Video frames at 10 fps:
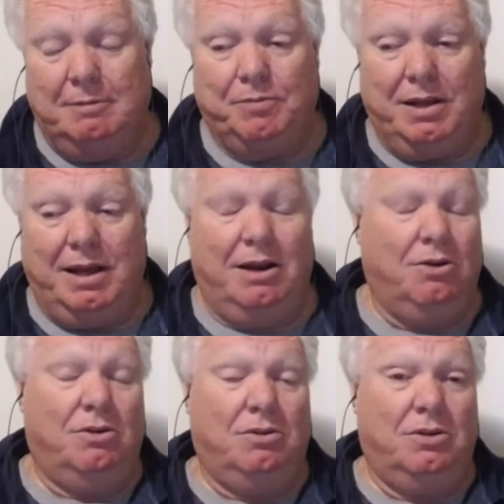And
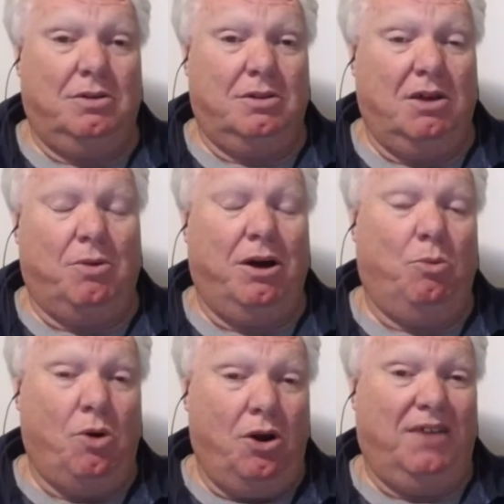that way I
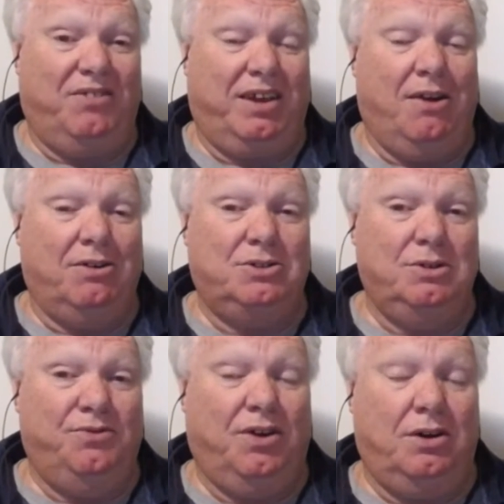won't have to carry
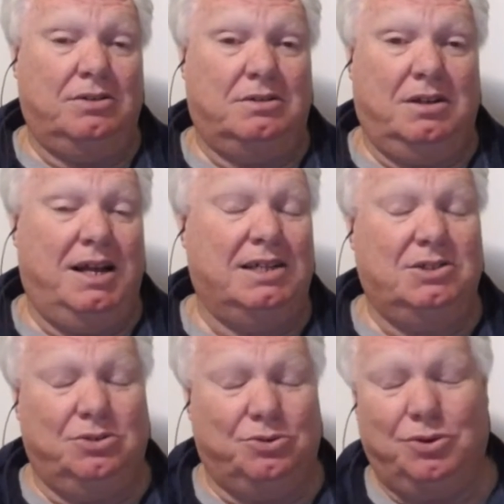2 phones. It has
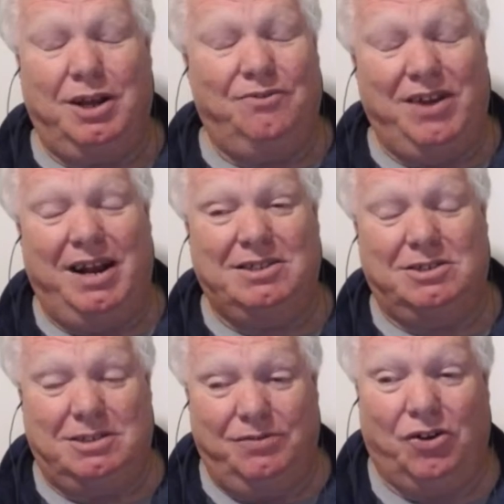all the
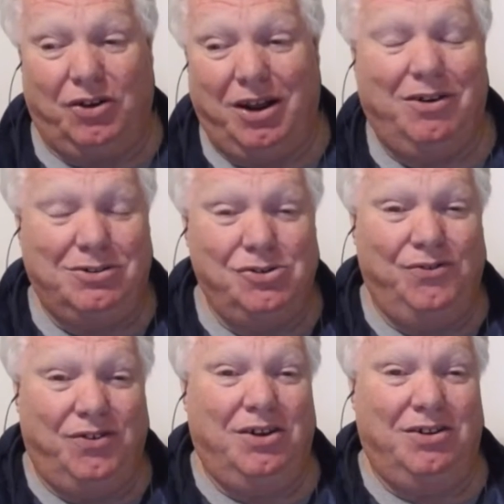advantages of not carrying 2
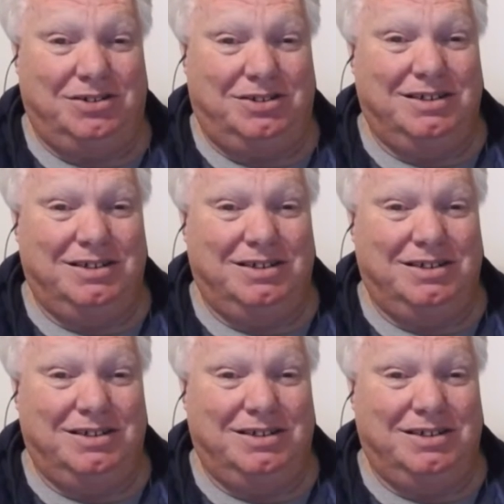phones.